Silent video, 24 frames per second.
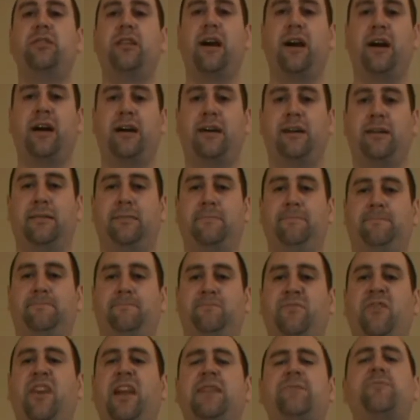
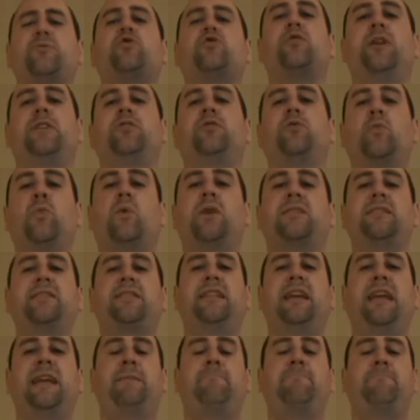Phantom Stranger wants to
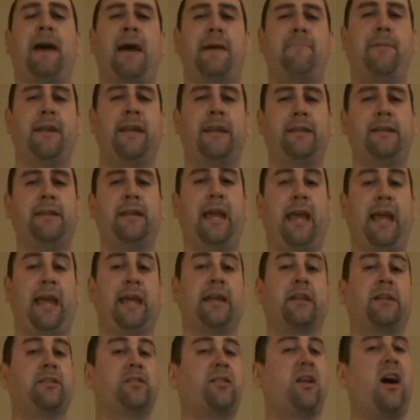take Batman
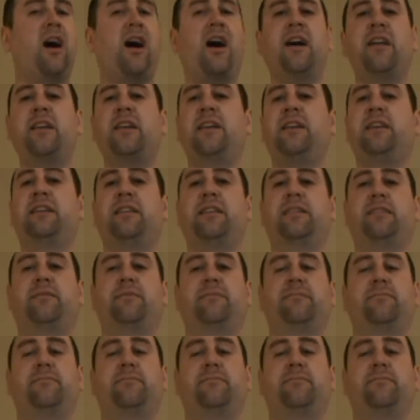and Katana,